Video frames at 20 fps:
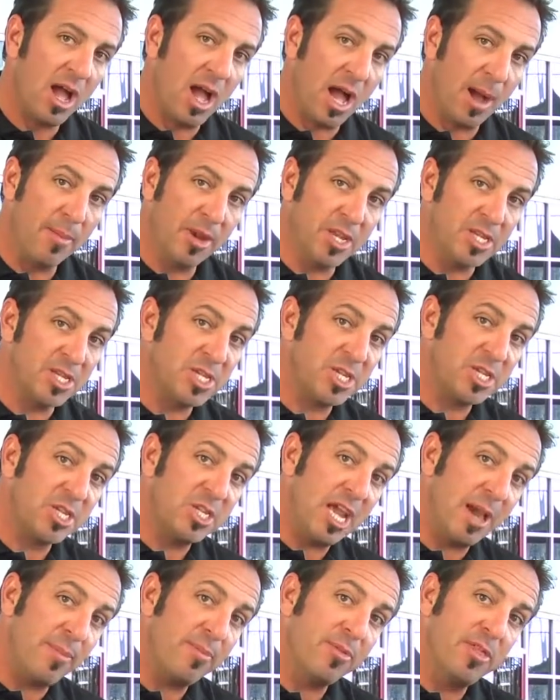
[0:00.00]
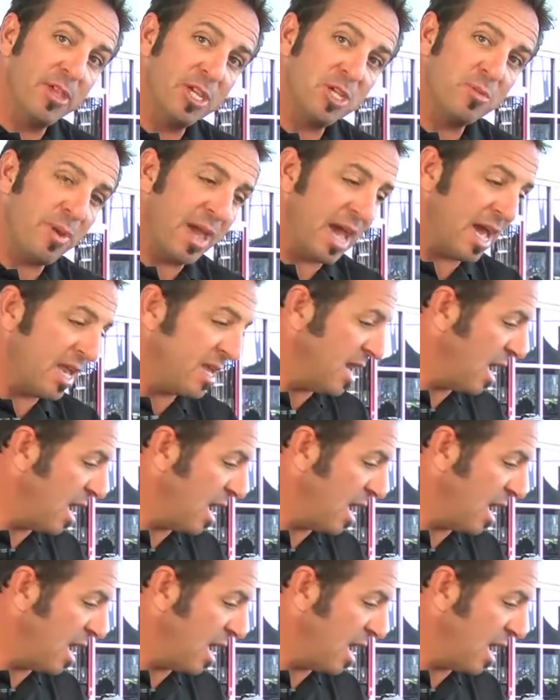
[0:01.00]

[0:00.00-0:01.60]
I'm going to step this pad